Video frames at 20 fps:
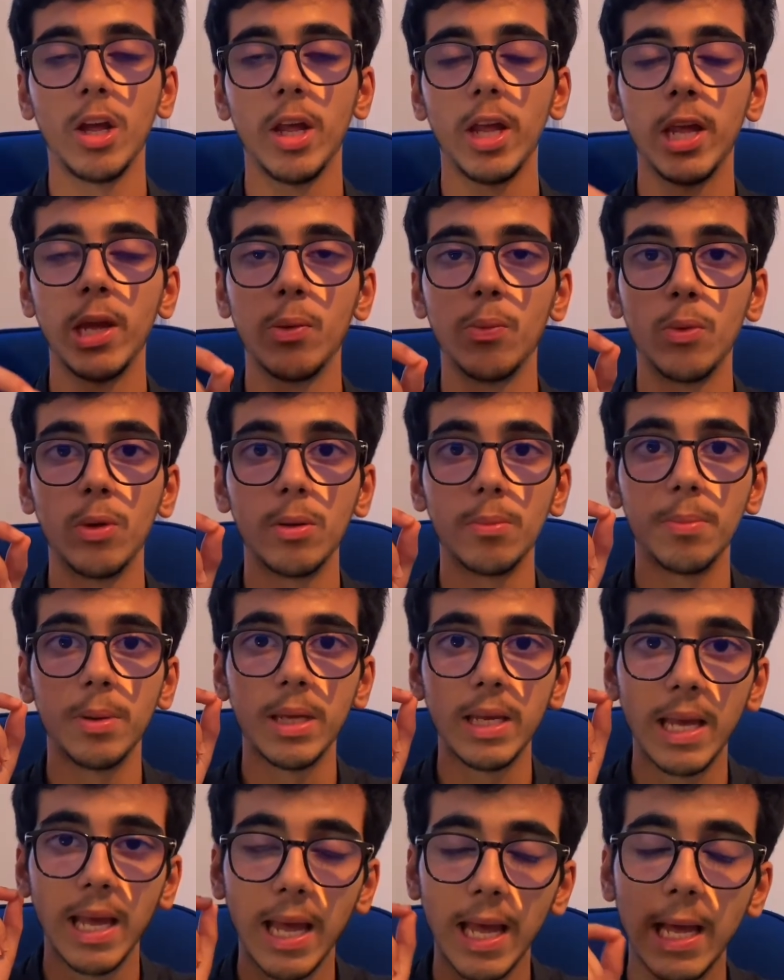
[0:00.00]
it will
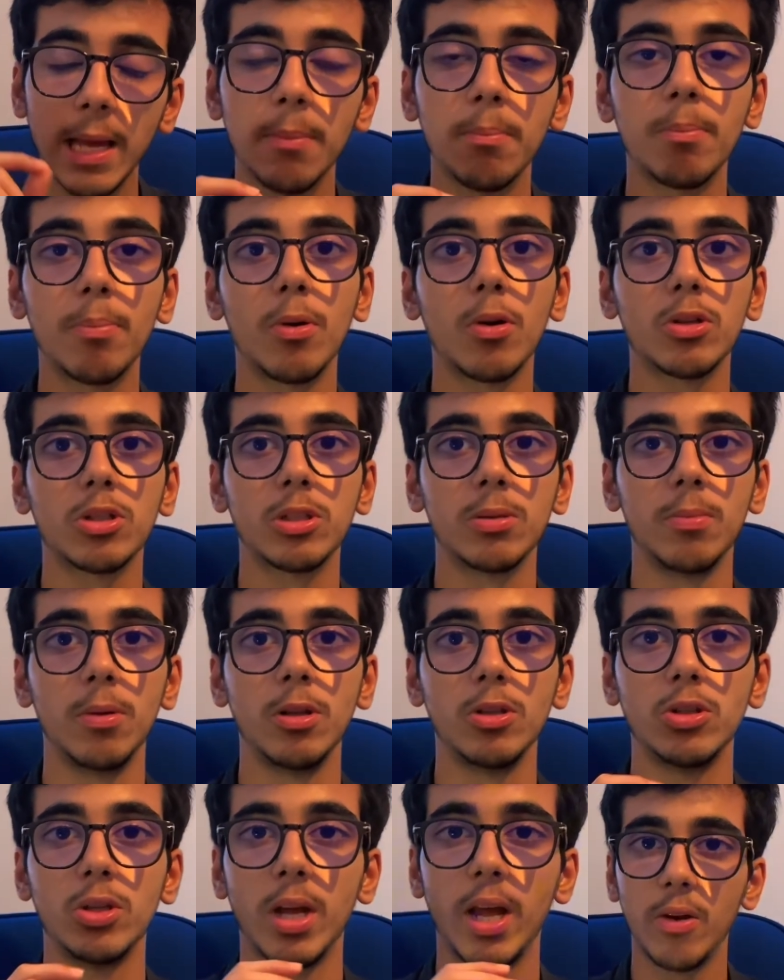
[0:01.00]
be impossible
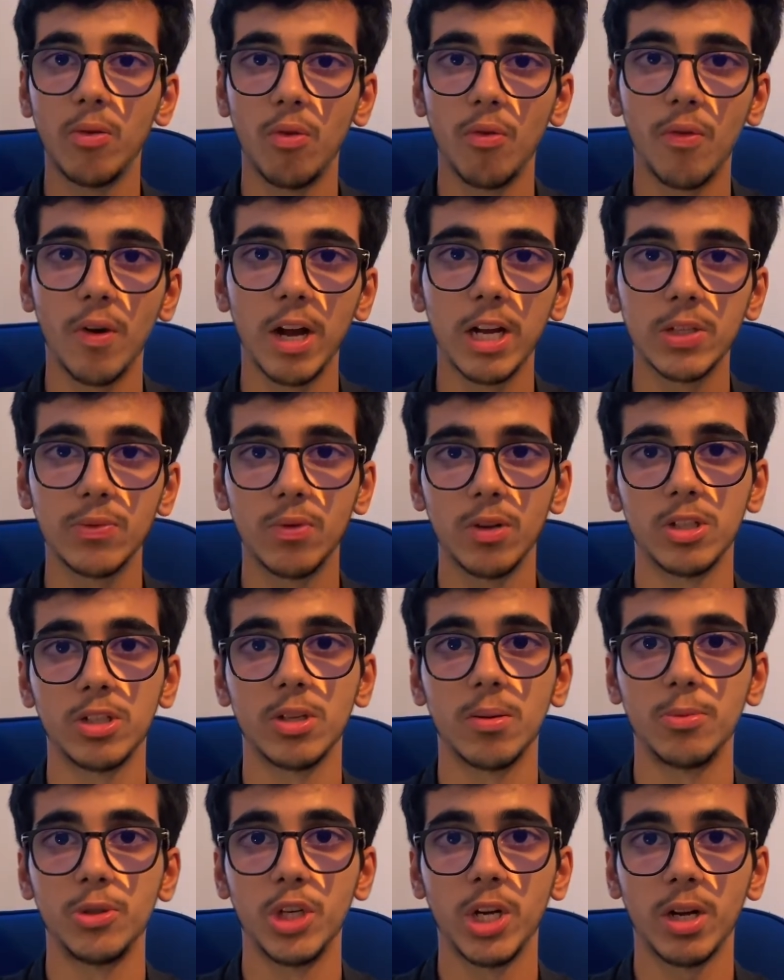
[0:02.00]
to revise for a
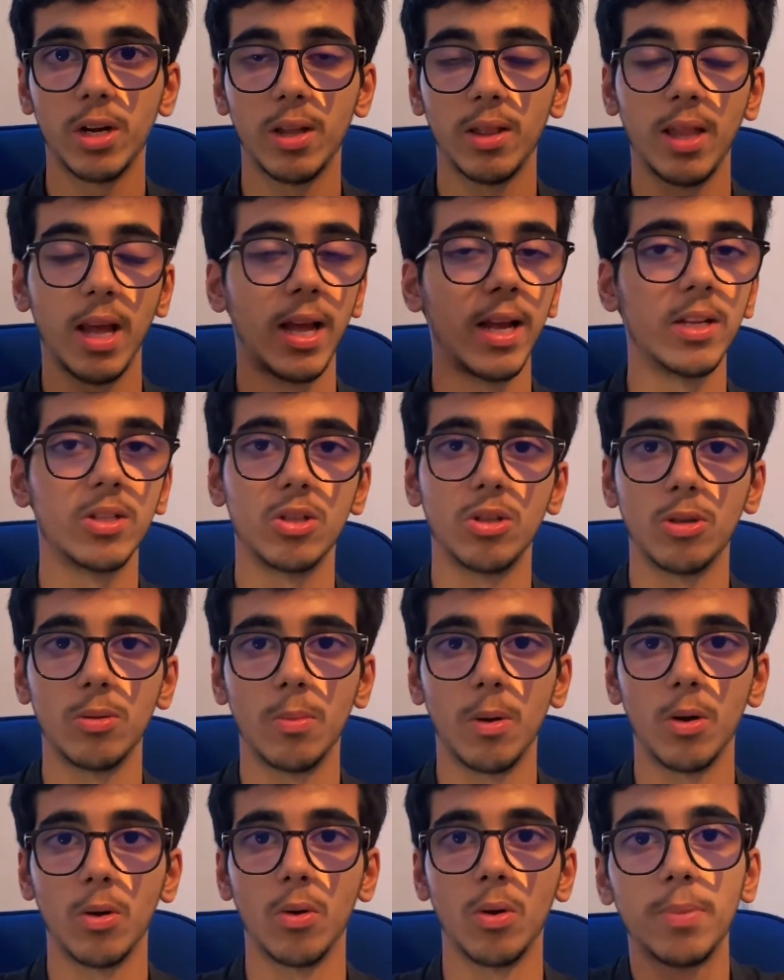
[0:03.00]
subject that isn't tomorrow,